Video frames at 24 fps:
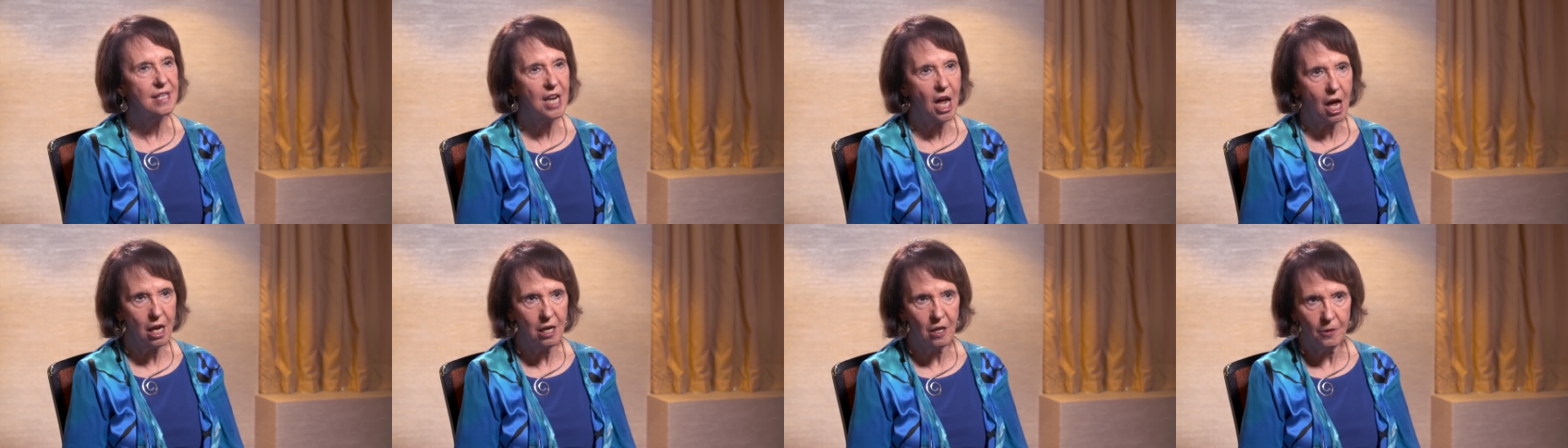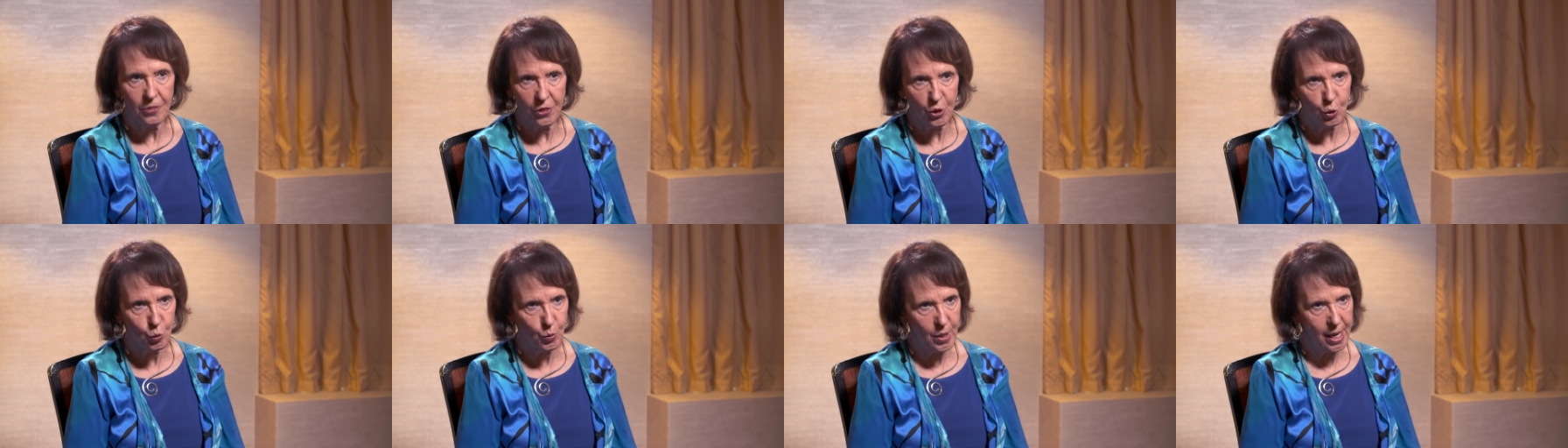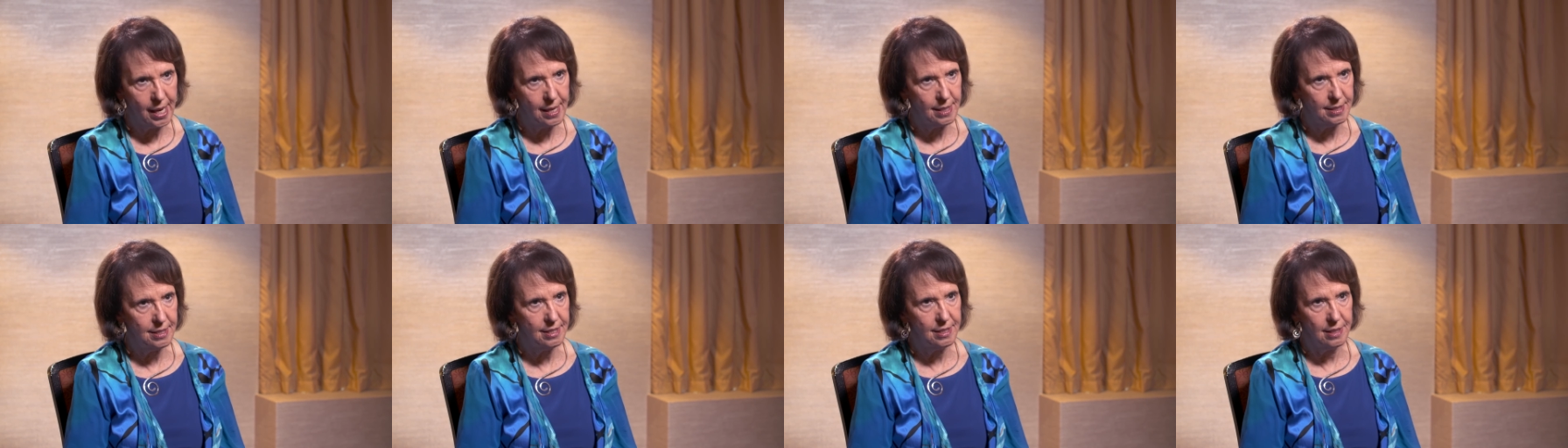not a
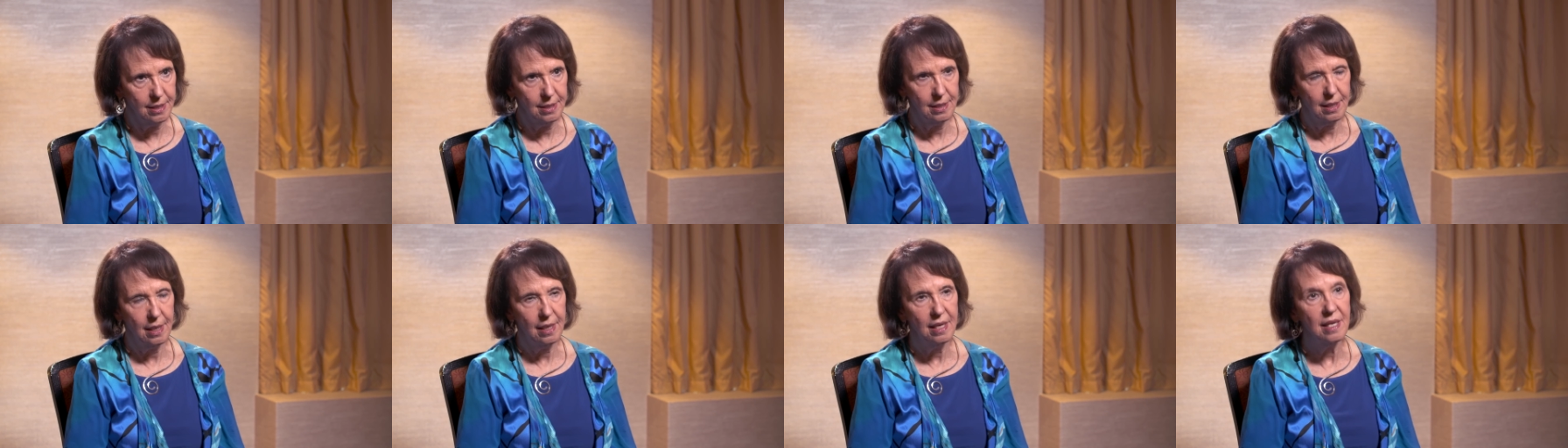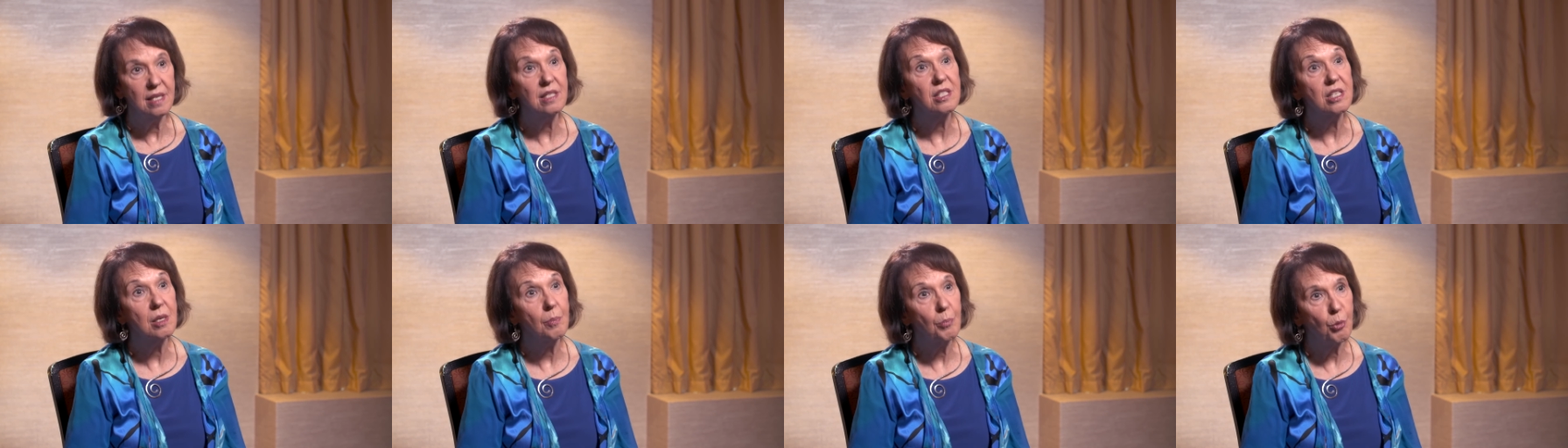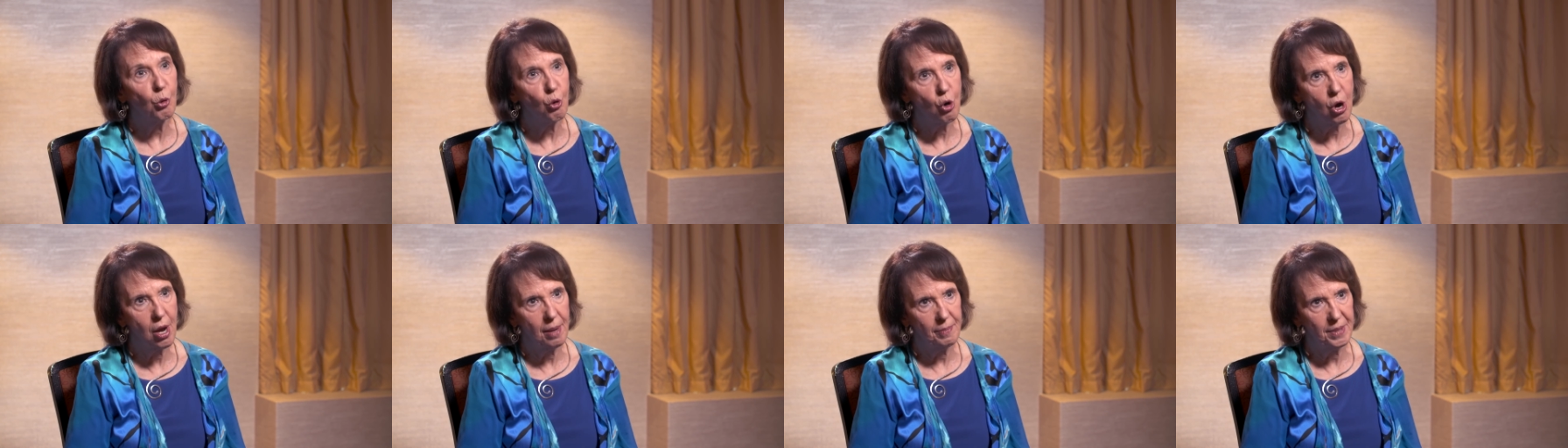threat, it's a
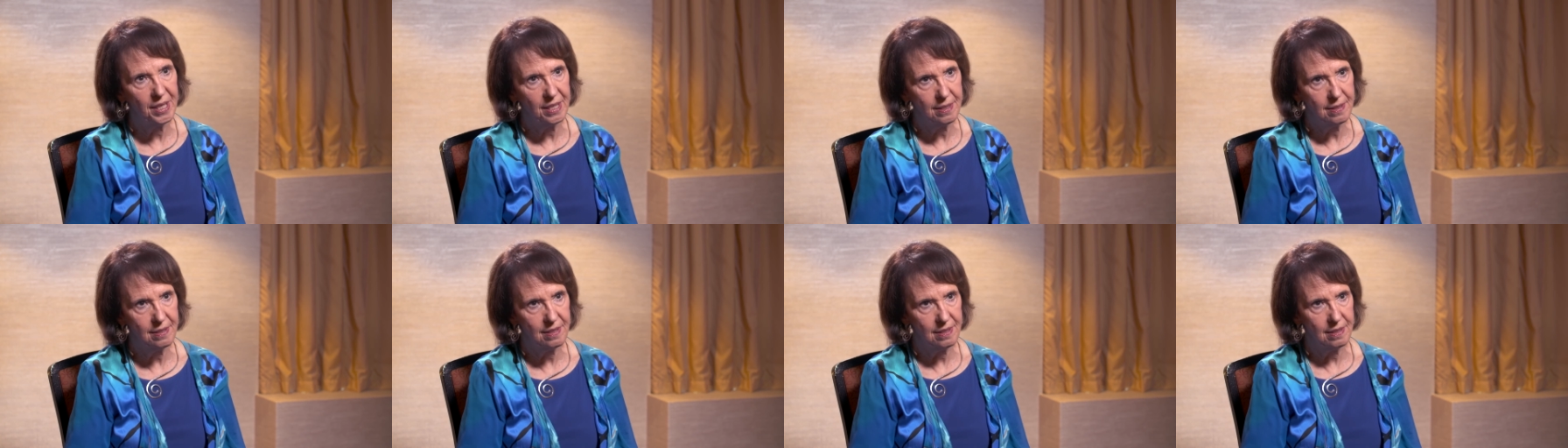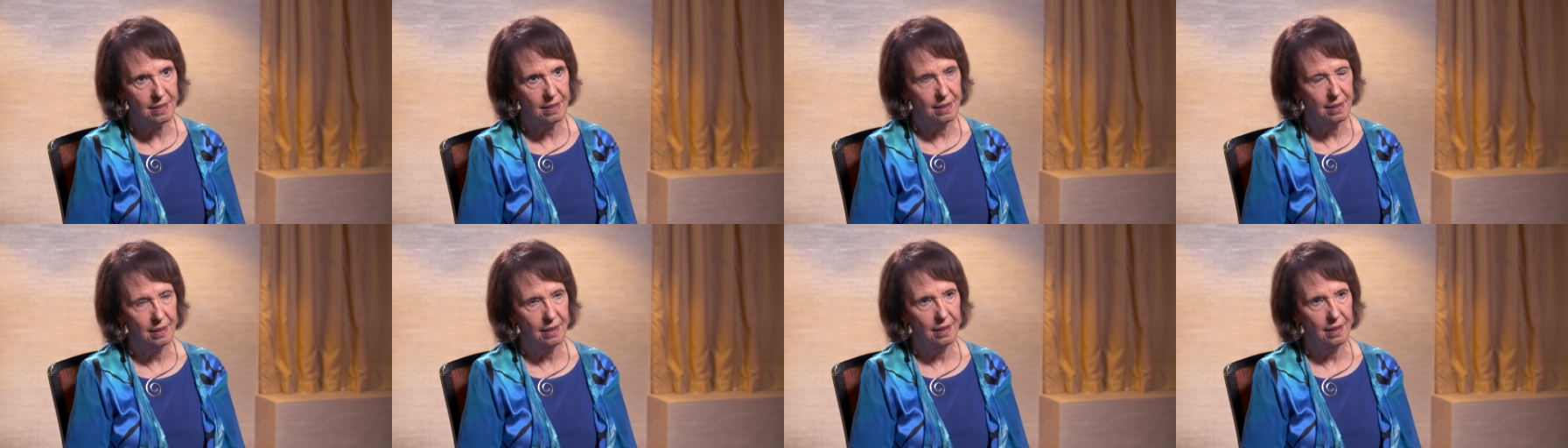promise.